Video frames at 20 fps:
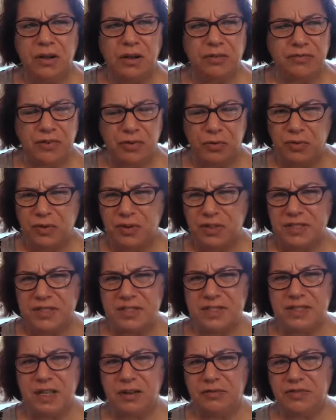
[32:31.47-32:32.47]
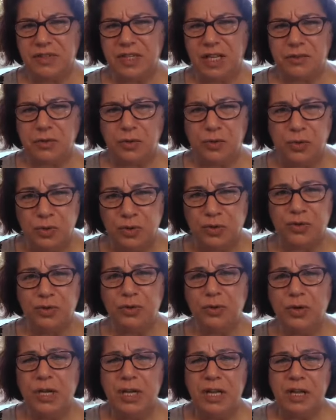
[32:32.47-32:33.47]
of all the stuff that hold
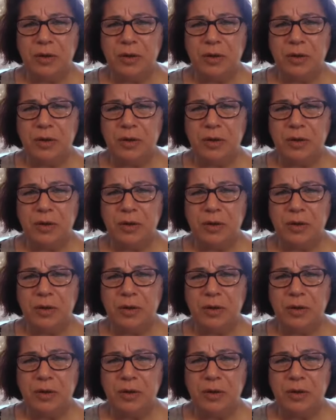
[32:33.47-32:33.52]
you